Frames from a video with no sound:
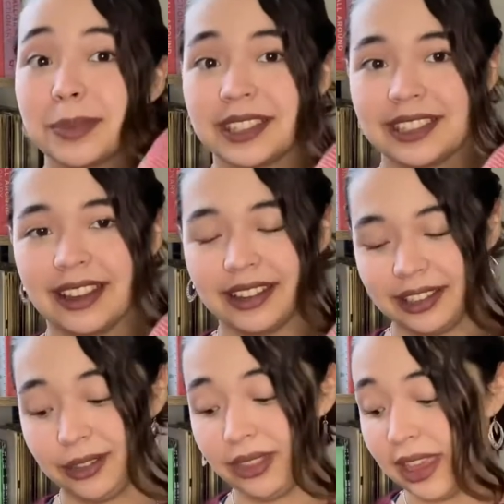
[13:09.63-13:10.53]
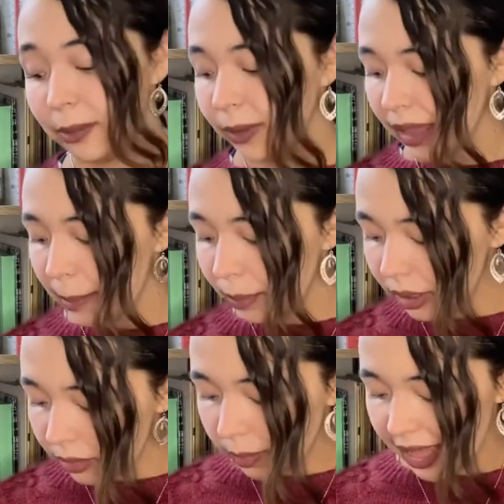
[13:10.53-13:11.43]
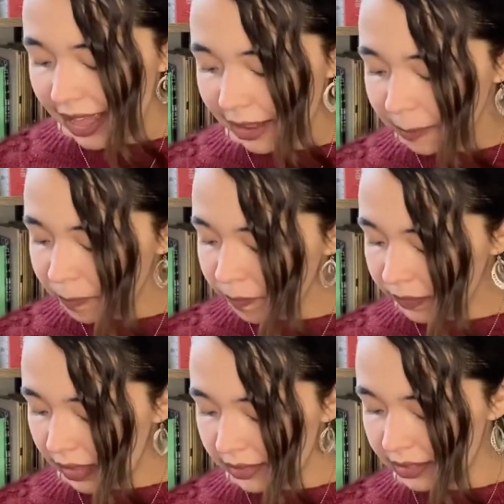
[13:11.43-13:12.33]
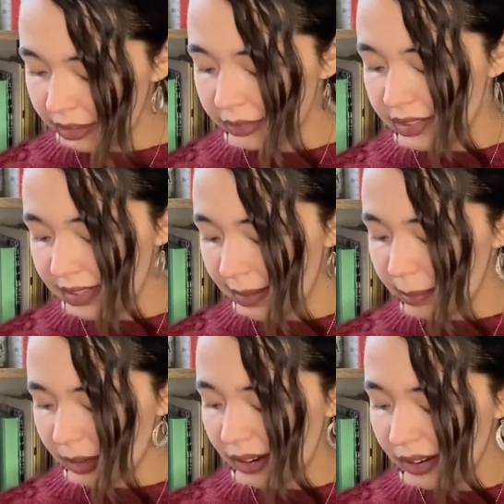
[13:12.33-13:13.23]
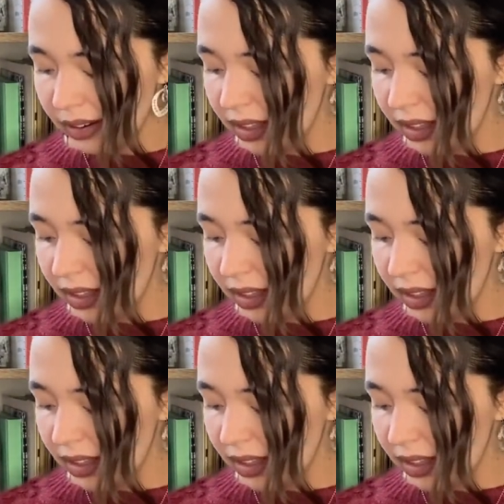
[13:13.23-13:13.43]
socks, so they will get put away until December.